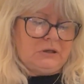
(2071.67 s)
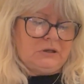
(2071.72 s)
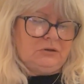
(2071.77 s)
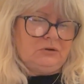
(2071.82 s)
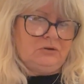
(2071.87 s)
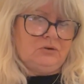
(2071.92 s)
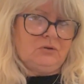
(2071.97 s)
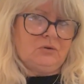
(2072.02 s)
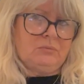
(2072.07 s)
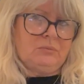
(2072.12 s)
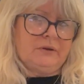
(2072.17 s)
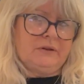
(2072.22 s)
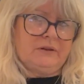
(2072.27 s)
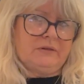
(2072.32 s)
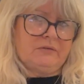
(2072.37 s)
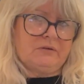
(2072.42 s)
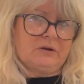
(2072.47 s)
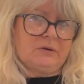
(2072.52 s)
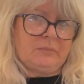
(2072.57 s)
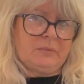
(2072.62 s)
Normally
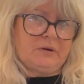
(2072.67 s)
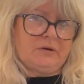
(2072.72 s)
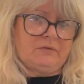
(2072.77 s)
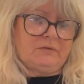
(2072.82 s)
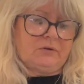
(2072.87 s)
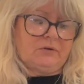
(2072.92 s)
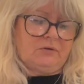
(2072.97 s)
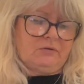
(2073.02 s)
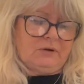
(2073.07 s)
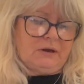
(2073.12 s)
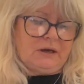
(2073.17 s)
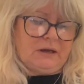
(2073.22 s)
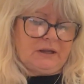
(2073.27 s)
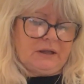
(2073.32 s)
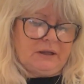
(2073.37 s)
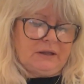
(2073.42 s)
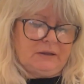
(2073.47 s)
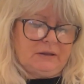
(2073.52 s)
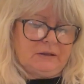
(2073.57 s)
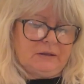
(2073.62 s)
they've got a bit of
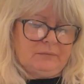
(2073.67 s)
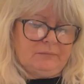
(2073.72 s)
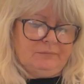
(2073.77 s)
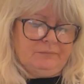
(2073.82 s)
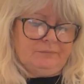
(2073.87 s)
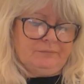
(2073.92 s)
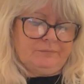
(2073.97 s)
acrylic in them.